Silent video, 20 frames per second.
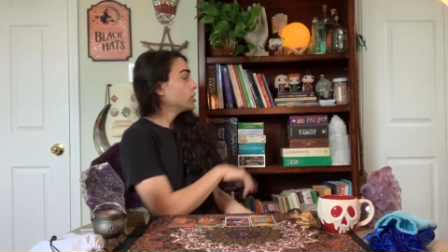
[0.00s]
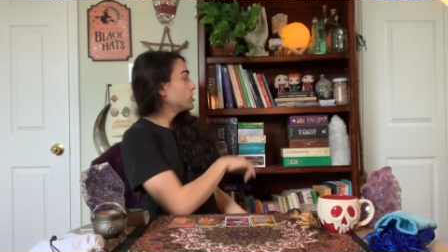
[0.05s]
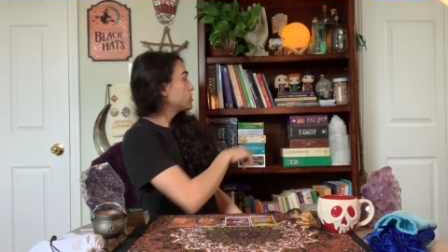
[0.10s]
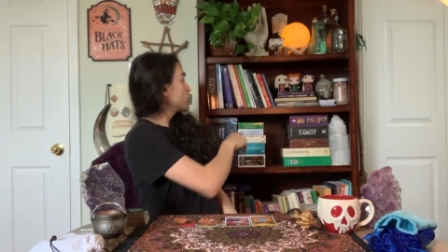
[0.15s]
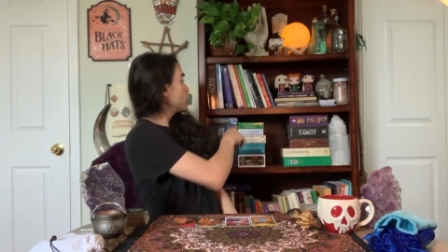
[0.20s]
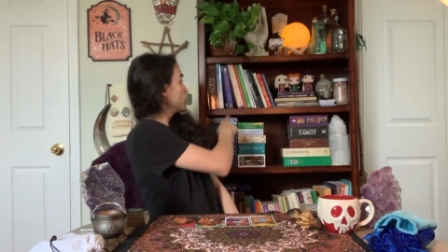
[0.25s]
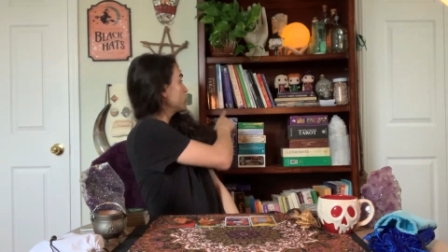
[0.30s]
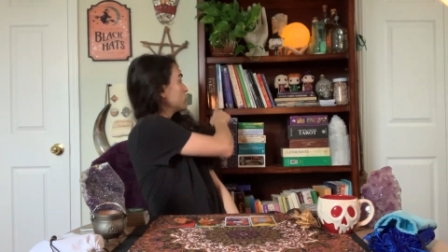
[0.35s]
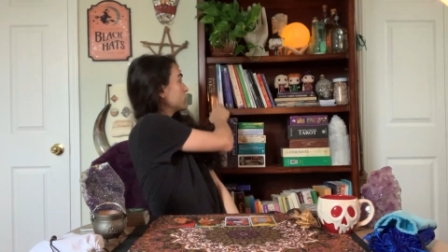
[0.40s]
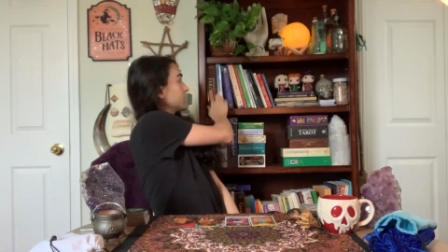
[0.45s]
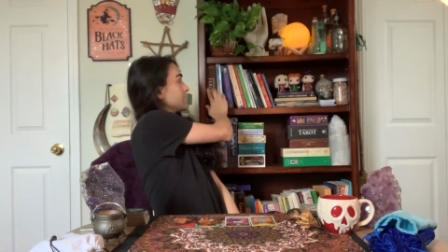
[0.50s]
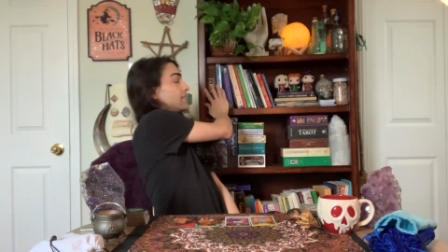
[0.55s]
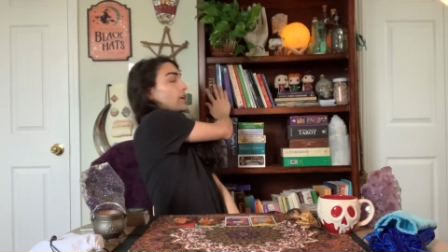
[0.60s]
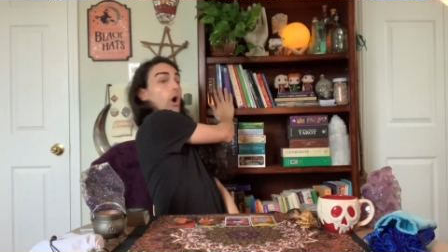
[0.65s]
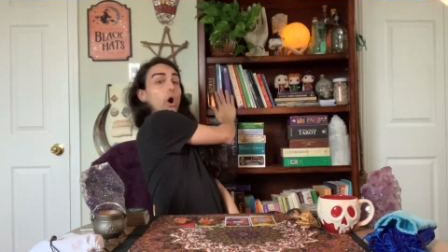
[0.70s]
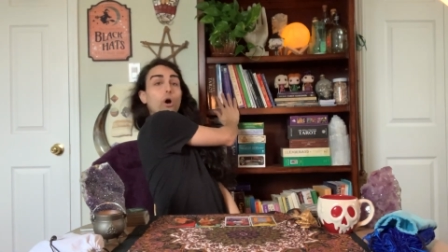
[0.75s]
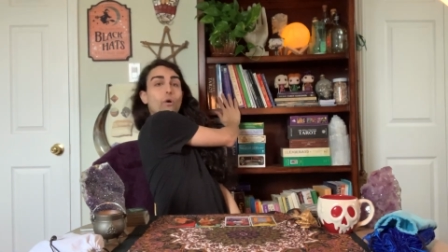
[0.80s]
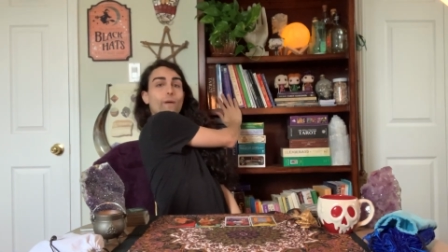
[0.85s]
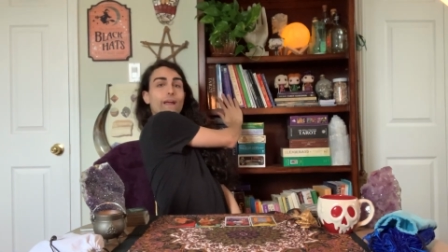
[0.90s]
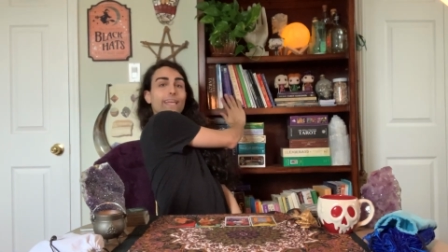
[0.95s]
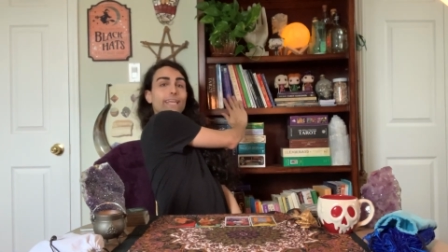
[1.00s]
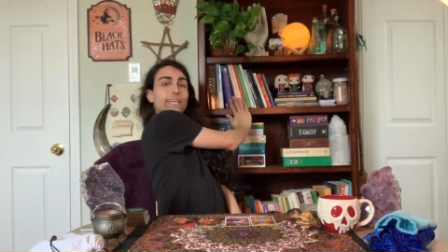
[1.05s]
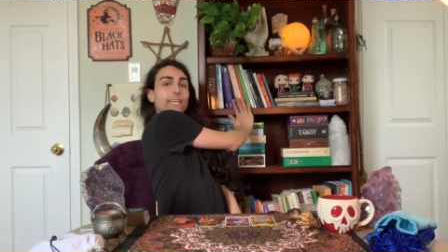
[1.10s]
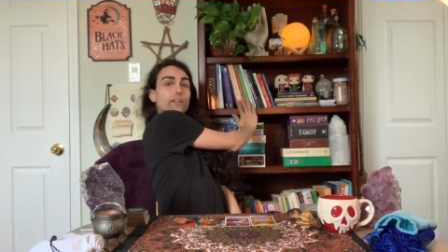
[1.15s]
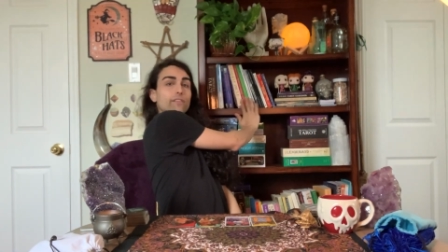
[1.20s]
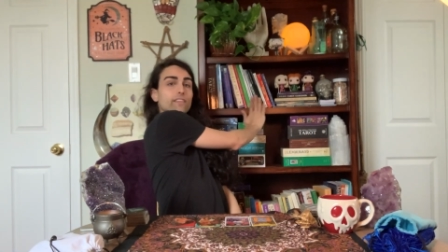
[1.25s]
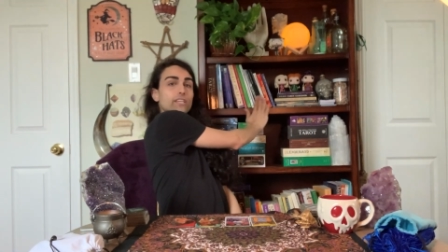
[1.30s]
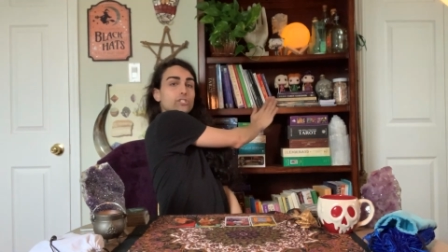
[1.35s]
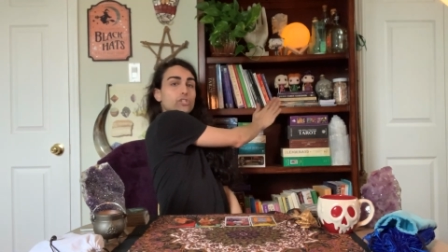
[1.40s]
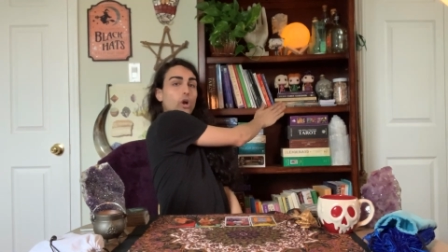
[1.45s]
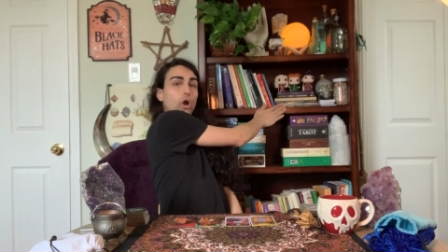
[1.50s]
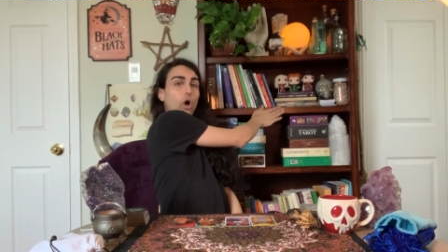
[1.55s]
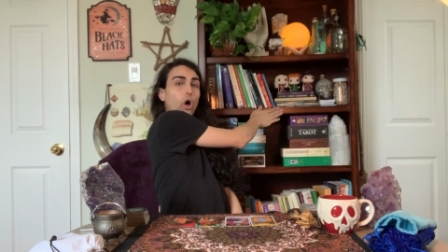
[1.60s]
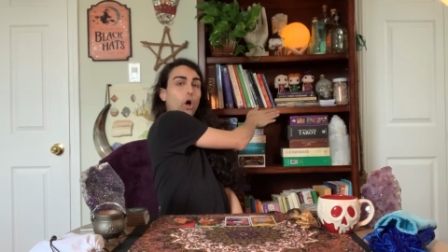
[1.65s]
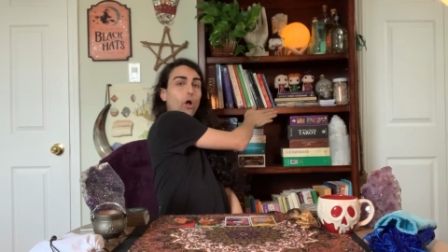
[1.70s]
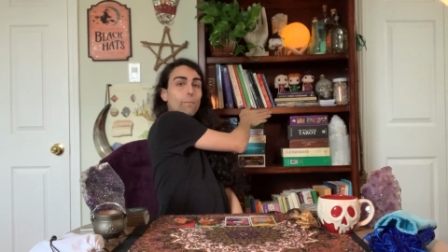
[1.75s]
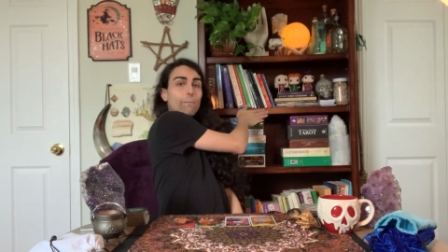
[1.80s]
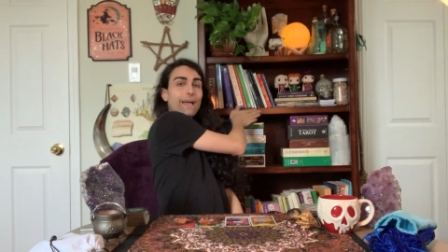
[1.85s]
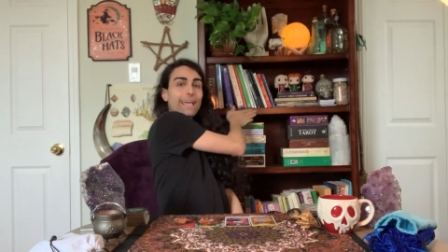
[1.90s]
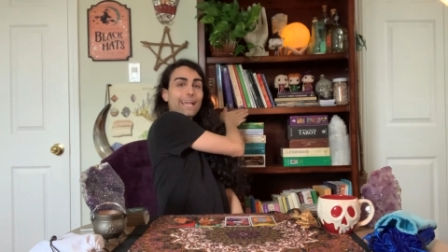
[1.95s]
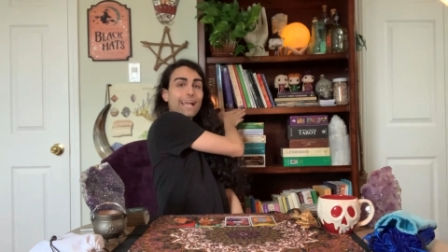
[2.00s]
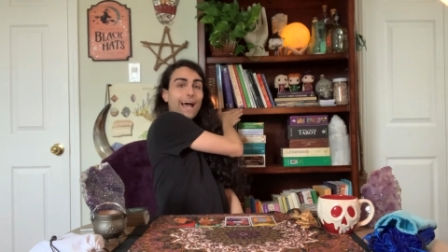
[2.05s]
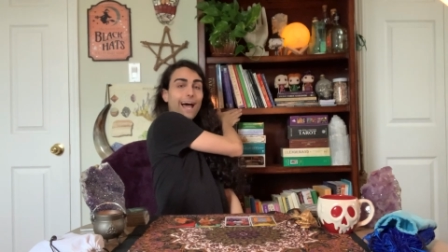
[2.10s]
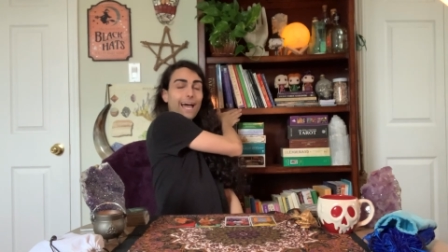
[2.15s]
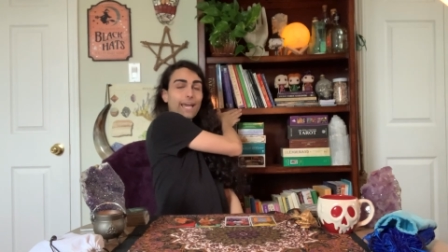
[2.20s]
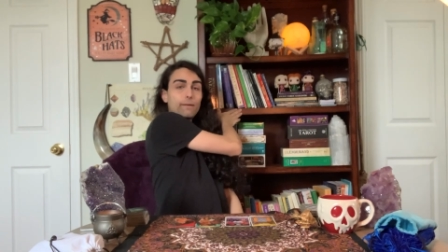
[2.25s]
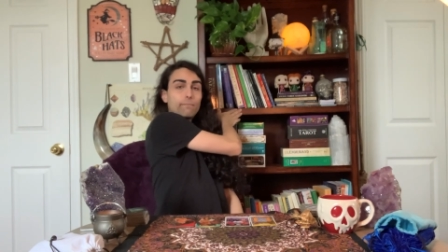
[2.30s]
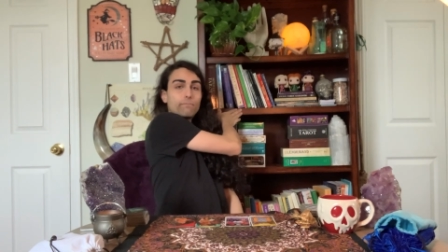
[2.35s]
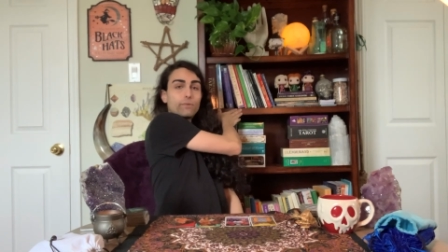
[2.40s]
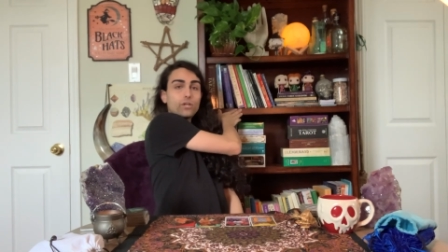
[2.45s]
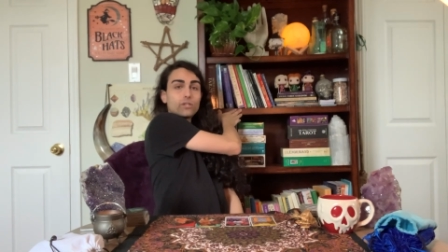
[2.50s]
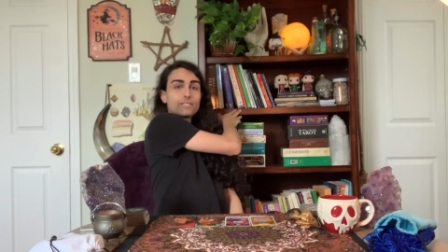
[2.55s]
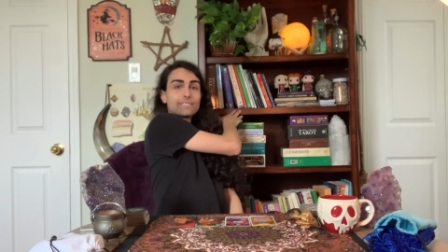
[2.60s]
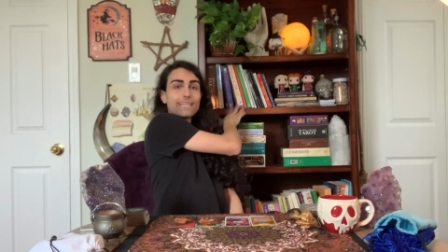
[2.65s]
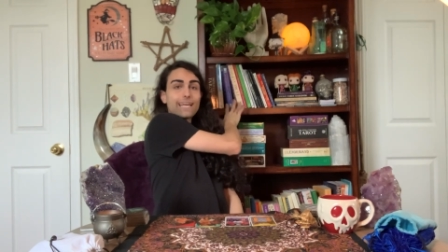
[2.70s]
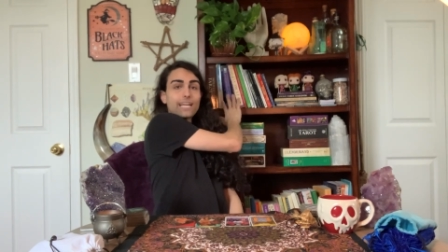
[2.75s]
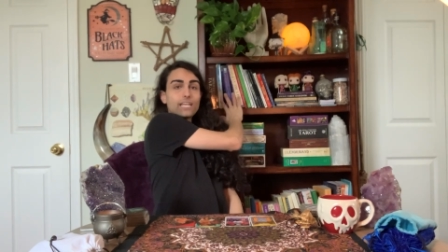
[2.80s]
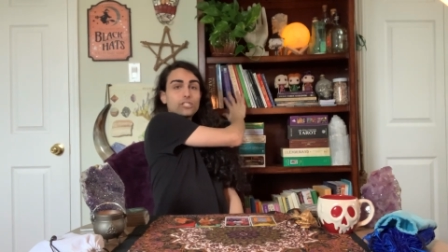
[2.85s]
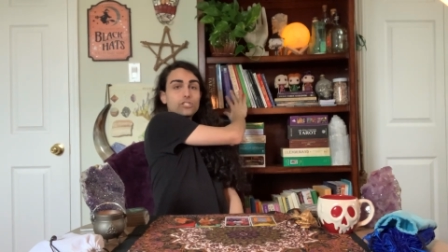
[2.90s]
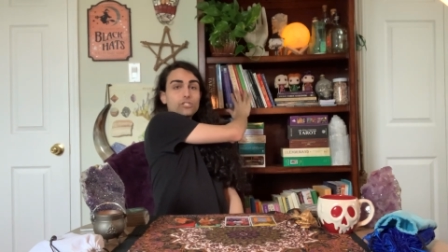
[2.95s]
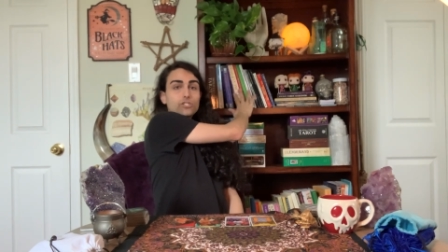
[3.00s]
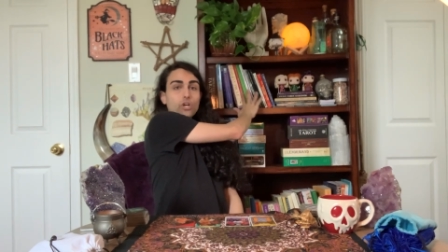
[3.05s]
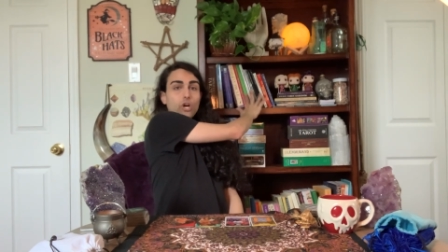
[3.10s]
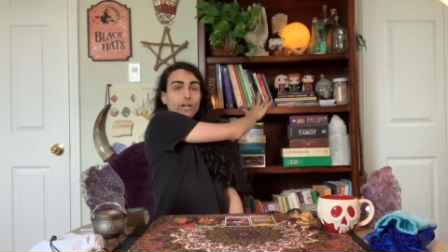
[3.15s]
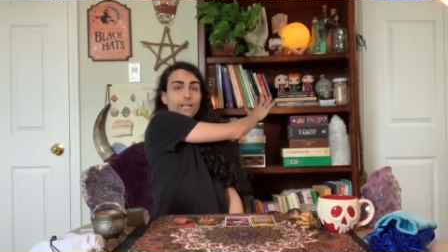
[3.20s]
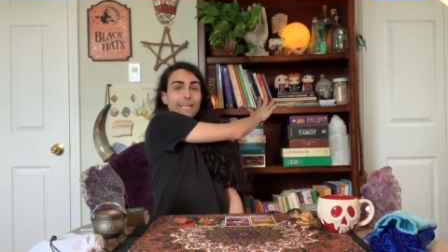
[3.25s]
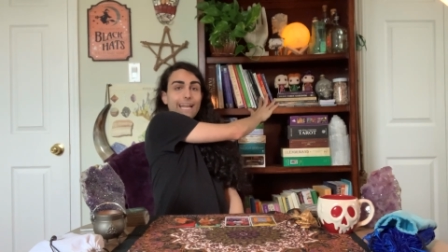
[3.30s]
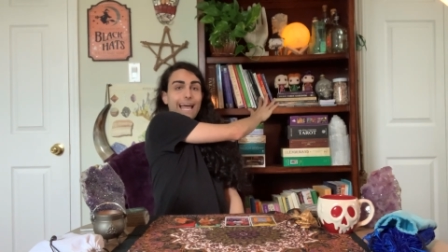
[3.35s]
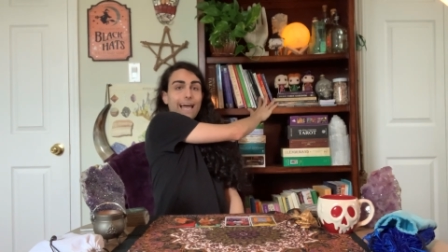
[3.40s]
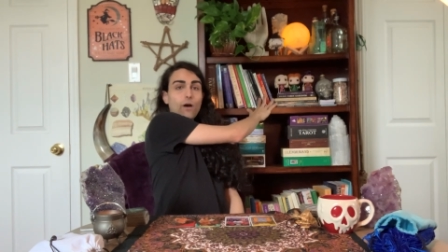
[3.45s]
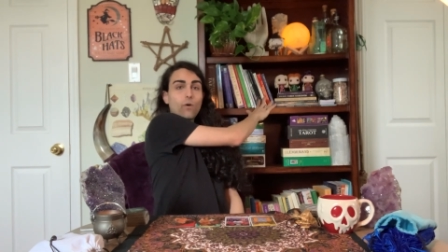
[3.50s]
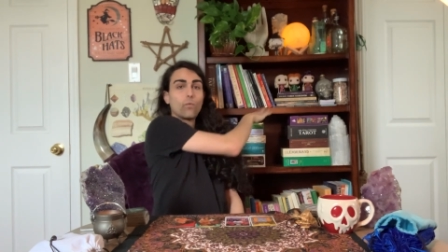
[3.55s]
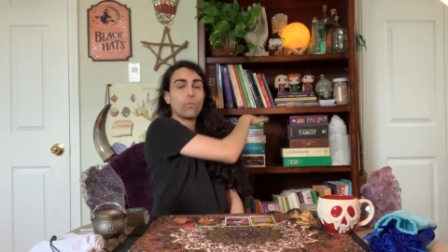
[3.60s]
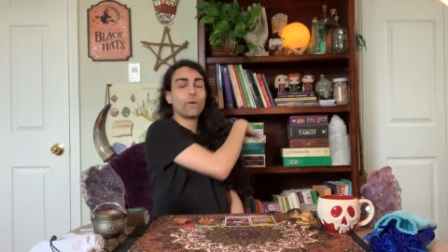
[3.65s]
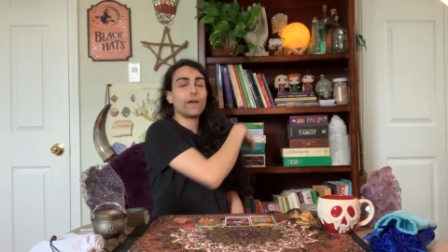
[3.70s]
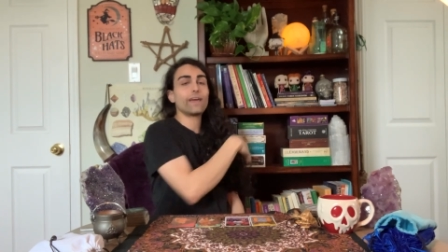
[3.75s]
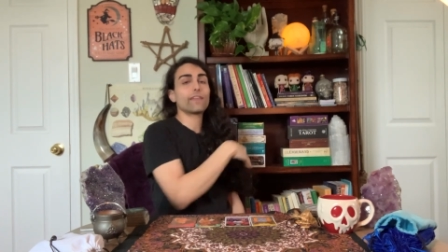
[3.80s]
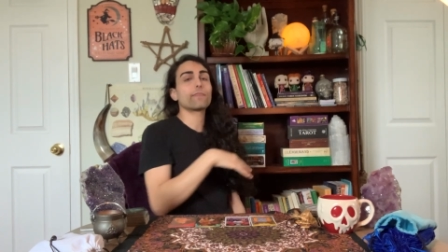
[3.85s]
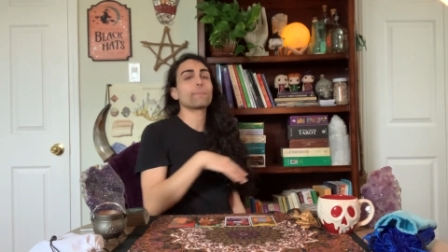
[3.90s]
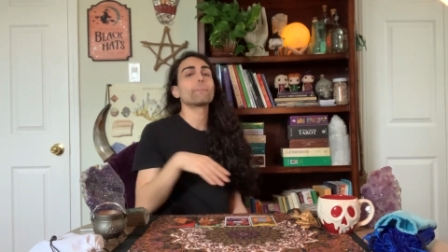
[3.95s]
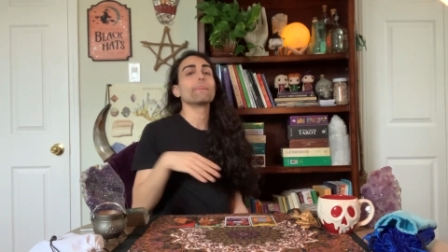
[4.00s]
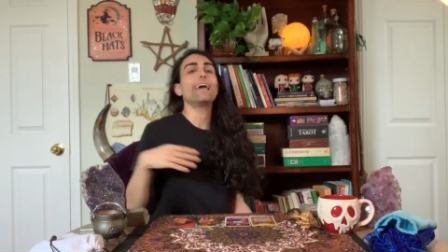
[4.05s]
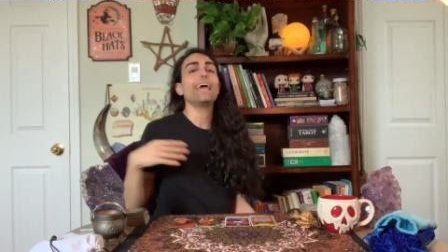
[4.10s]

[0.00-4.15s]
So you'll see all right here, these are all my guidebooks that I started out with.